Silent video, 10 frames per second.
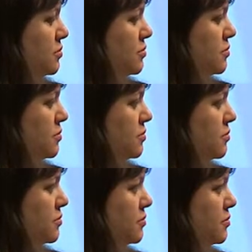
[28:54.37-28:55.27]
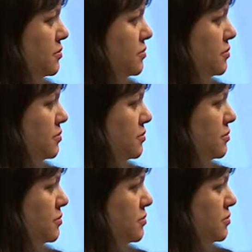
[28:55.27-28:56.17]

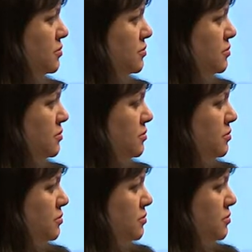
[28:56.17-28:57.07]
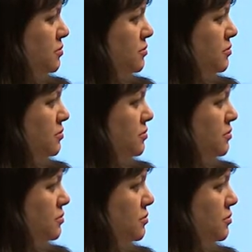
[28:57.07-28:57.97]

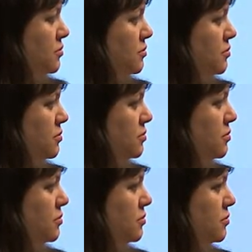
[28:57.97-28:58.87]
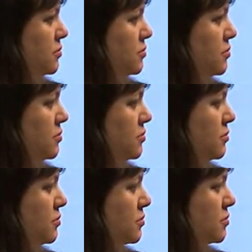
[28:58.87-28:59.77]

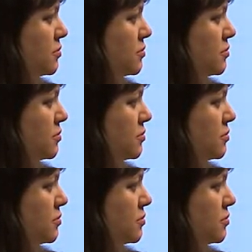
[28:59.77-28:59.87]
This person isn't speaking.